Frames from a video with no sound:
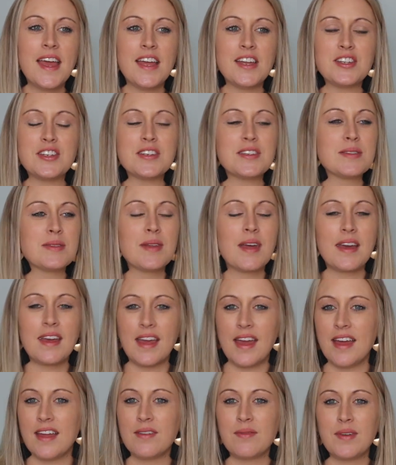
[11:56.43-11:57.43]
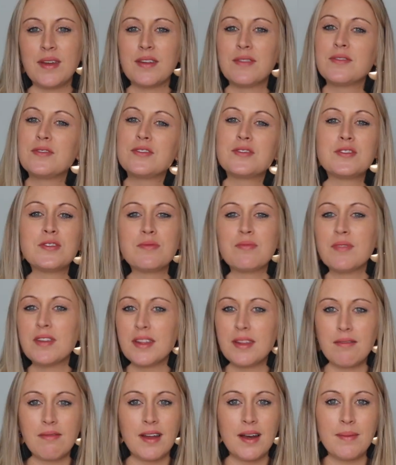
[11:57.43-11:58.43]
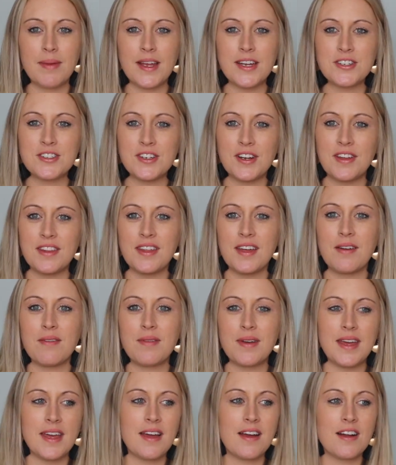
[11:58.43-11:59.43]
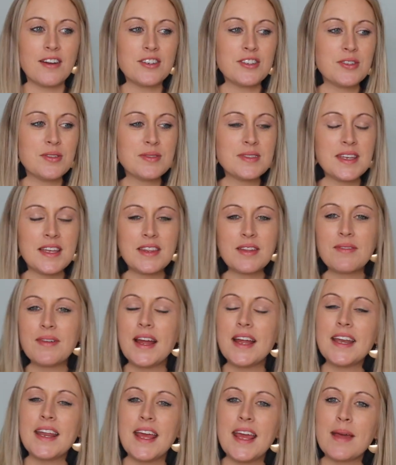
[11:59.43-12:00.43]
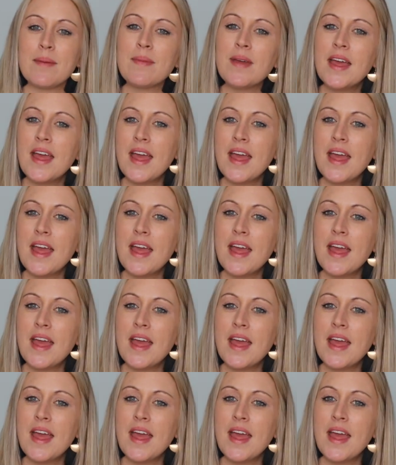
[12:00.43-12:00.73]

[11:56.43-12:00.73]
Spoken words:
It's just, again, we really want to make sure that we are choosing the right name